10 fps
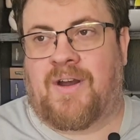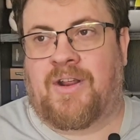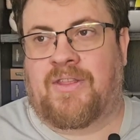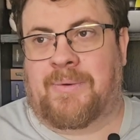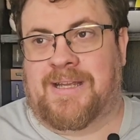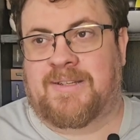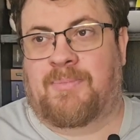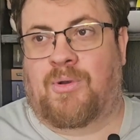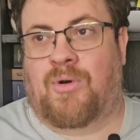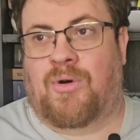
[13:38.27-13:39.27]
I don't think we
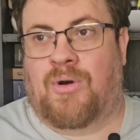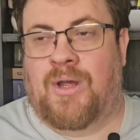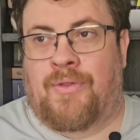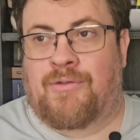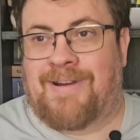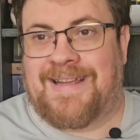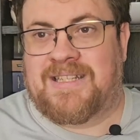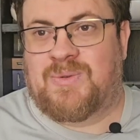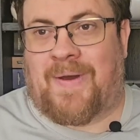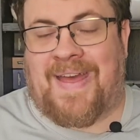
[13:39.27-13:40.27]
explore the
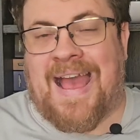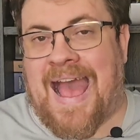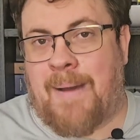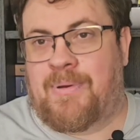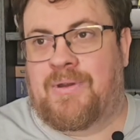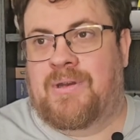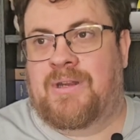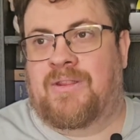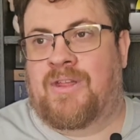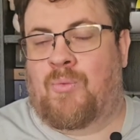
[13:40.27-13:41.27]
reasons why they happened,
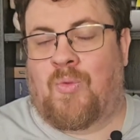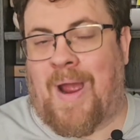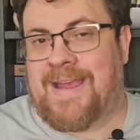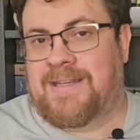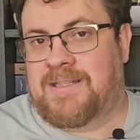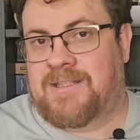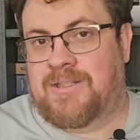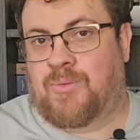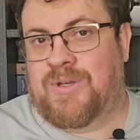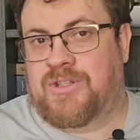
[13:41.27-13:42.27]
the ways
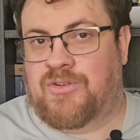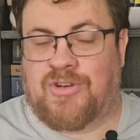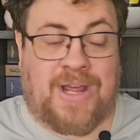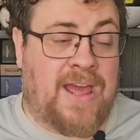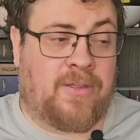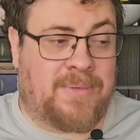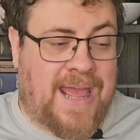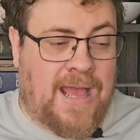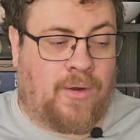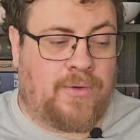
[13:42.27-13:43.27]
that we should tear them
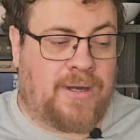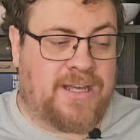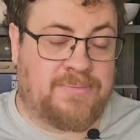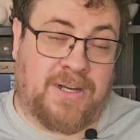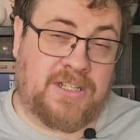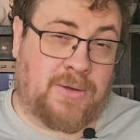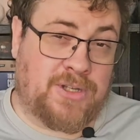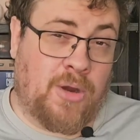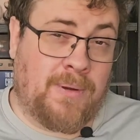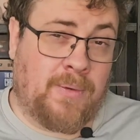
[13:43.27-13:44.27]
down as much as I was
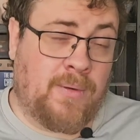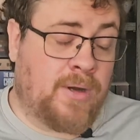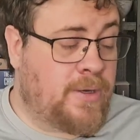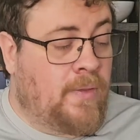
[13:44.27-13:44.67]
hoping we would.